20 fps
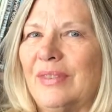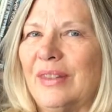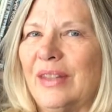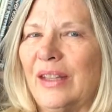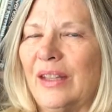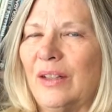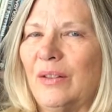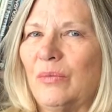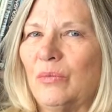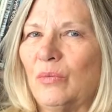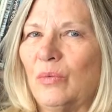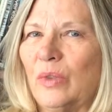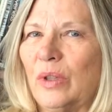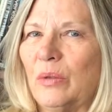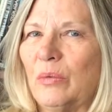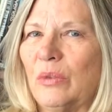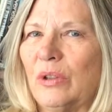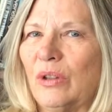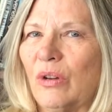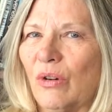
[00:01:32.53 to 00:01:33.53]
Then we
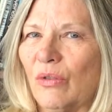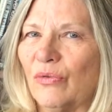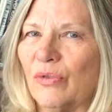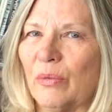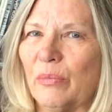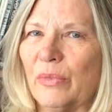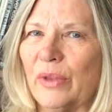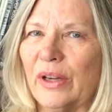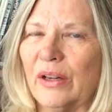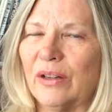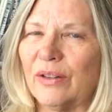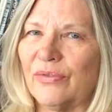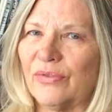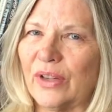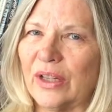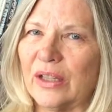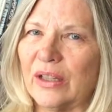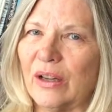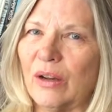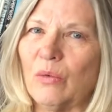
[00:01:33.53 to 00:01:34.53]
will go from there to
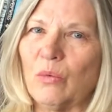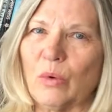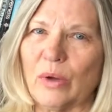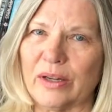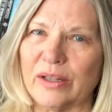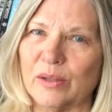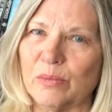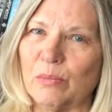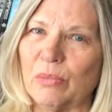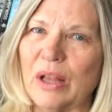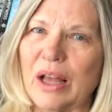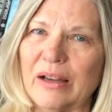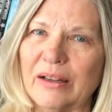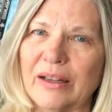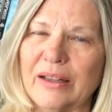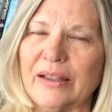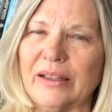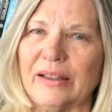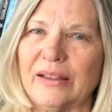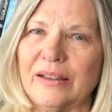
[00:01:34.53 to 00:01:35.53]
find out what is
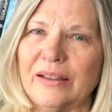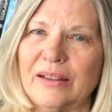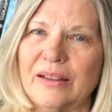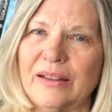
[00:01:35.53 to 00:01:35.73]
blocking it.